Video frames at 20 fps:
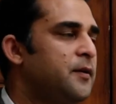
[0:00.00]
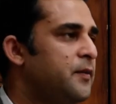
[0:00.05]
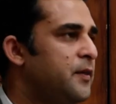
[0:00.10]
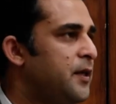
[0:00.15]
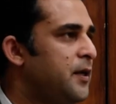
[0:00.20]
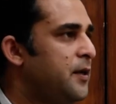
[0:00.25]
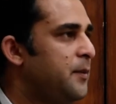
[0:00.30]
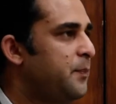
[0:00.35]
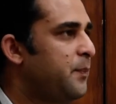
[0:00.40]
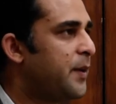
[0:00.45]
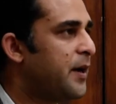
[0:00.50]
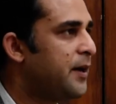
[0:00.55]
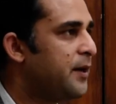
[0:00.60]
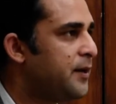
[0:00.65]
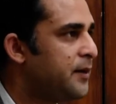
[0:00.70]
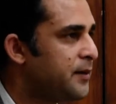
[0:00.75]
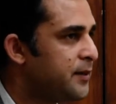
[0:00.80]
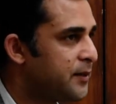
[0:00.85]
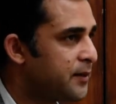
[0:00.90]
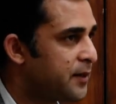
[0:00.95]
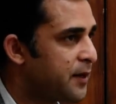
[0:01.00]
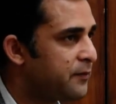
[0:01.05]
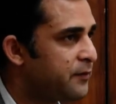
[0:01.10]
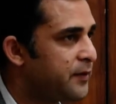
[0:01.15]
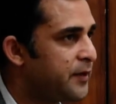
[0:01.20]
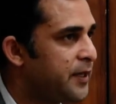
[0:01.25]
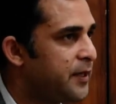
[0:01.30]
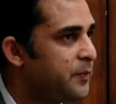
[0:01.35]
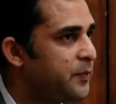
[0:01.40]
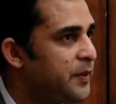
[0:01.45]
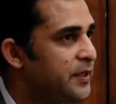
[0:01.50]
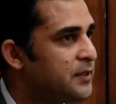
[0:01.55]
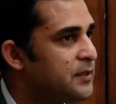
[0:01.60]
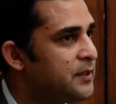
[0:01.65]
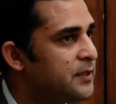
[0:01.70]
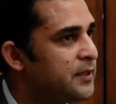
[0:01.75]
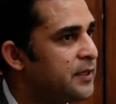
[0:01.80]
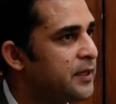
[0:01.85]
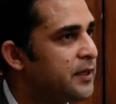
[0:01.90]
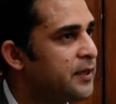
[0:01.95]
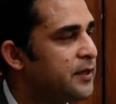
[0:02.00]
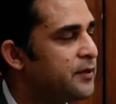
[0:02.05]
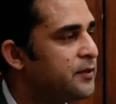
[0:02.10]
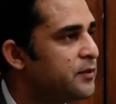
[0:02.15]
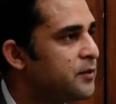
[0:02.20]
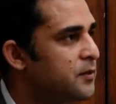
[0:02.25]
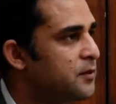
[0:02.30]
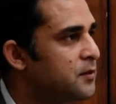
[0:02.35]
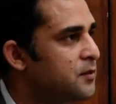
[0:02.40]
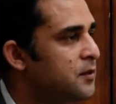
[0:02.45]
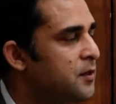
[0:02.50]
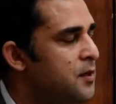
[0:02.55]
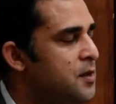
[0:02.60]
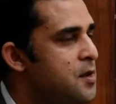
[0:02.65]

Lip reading: they piloted Everyday Peace Indicators